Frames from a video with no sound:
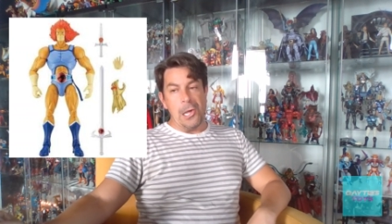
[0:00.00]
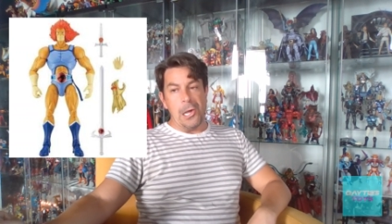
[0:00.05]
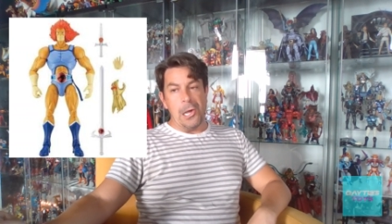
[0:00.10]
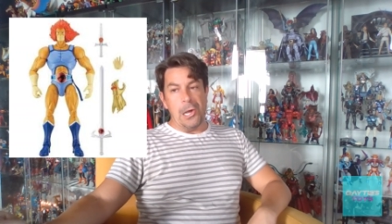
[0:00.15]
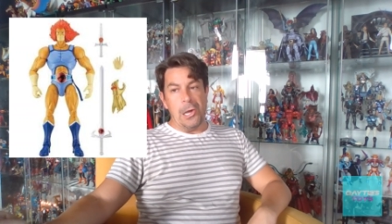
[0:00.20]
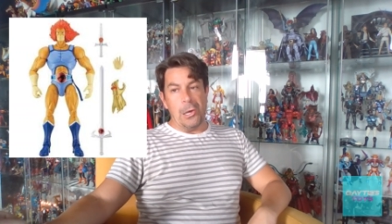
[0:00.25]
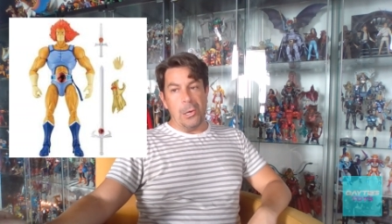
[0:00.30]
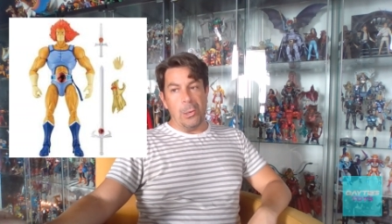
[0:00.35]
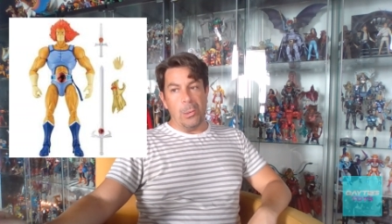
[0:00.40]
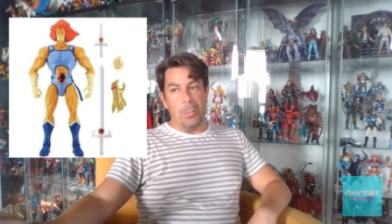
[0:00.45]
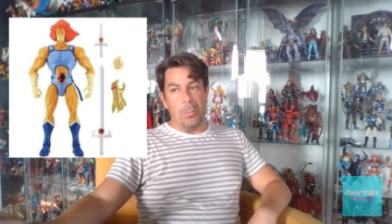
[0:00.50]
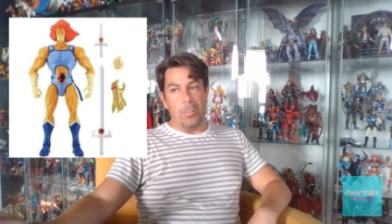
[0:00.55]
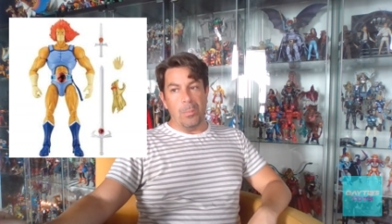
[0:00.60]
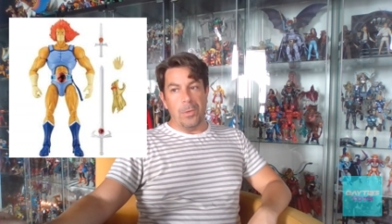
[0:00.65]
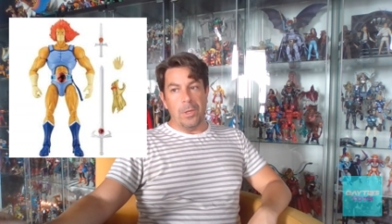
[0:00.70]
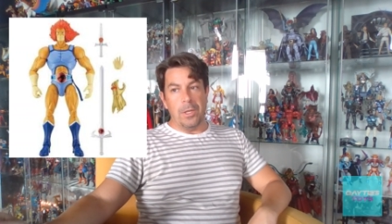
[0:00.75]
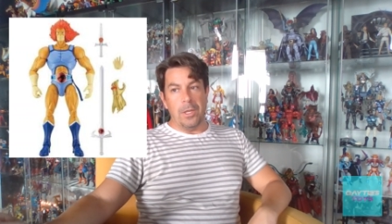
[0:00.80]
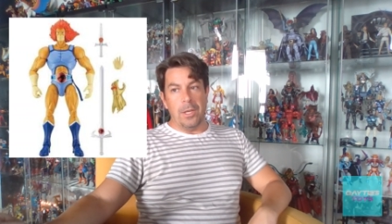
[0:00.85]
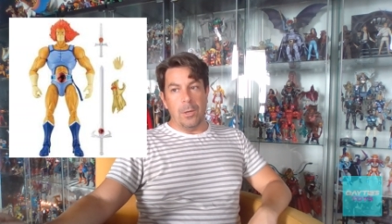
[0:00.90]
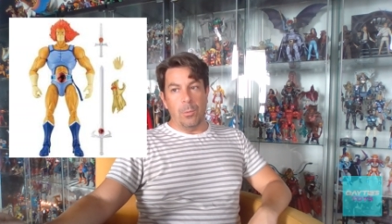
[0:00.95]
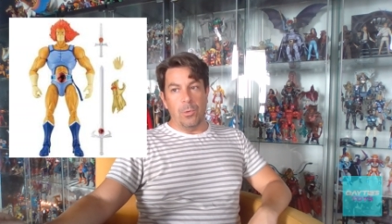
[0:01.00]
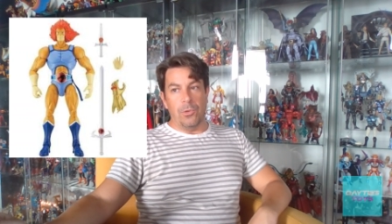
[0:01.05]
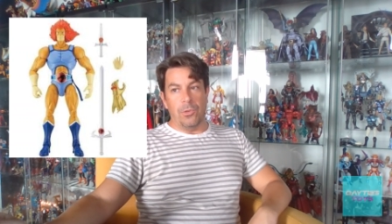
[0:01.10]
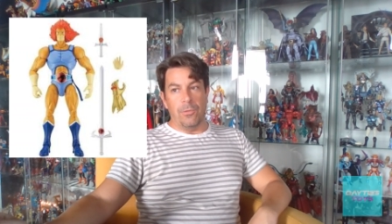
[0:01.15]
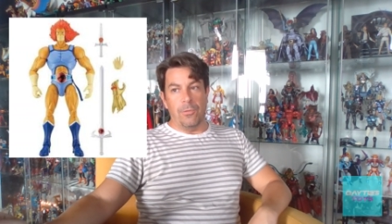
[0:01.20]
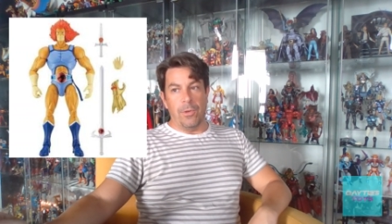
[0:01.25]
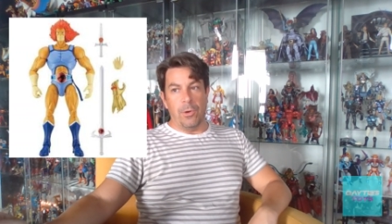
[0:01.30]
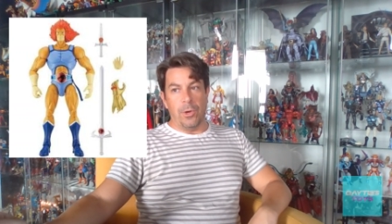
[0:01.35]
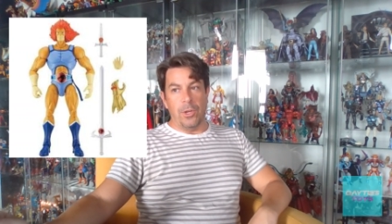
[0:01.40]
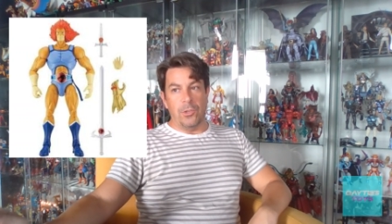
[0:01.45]
Um, it was
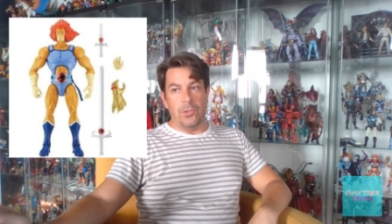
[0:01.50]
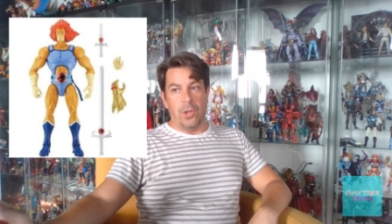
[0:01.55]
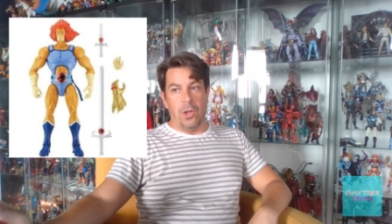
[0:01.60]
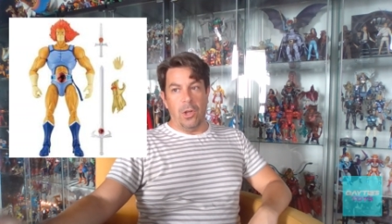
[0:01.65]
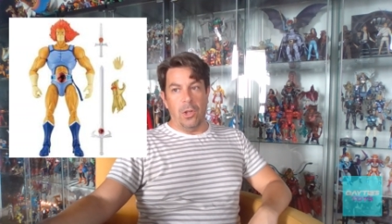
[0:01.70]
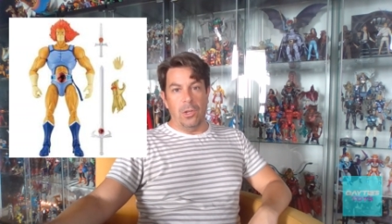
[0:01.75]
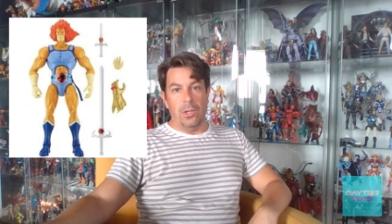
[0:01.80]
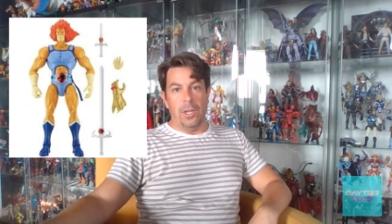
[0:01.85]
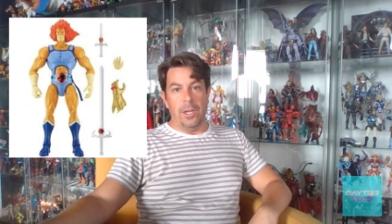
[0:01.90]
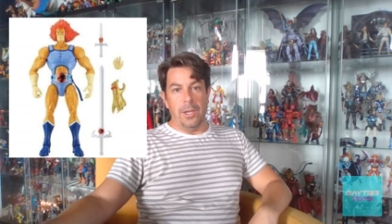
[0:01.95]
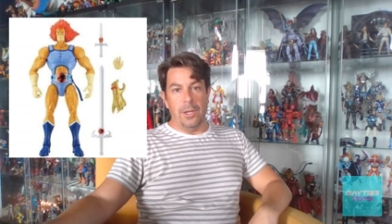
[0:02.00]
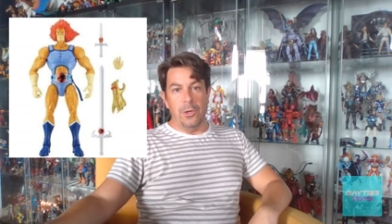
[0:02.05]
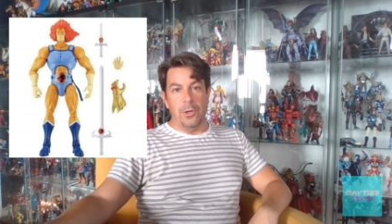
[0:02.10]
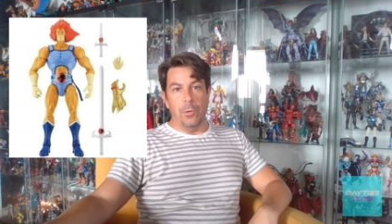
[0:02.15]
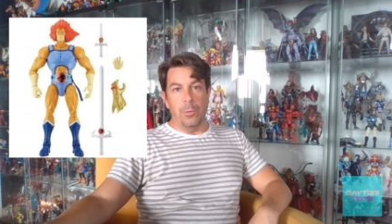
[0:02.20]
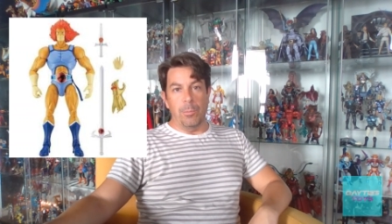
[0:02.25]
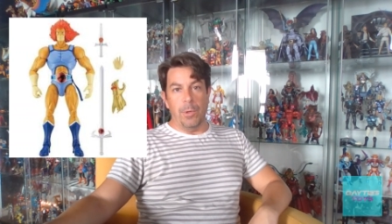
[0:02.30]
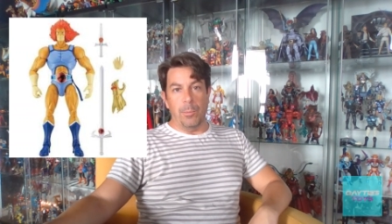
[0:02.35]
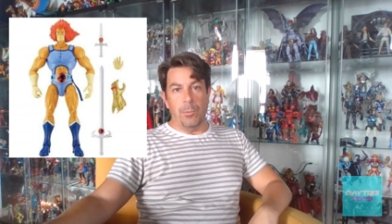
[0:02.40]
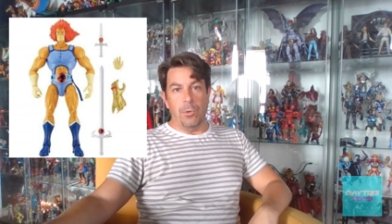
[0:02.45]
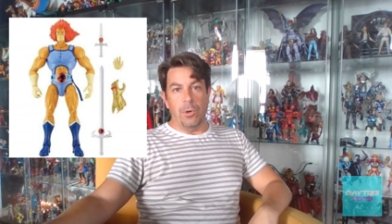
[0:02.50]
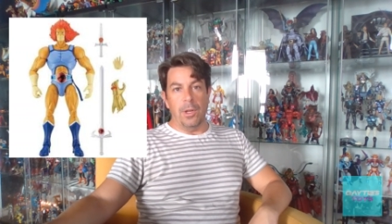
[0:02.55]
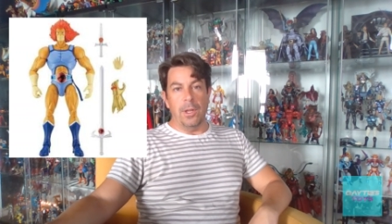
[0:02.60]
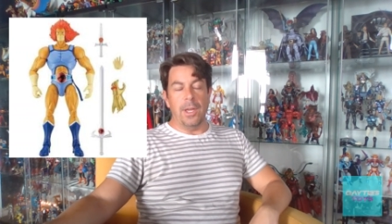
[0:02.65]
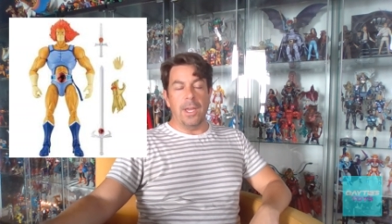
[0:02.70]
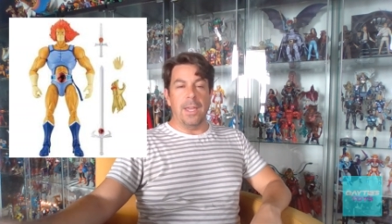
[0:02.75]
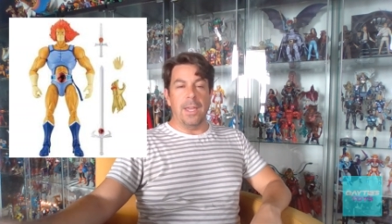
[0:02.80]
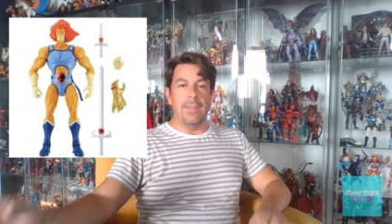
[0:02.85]
a very tall Lion-O in Mumm-Ra,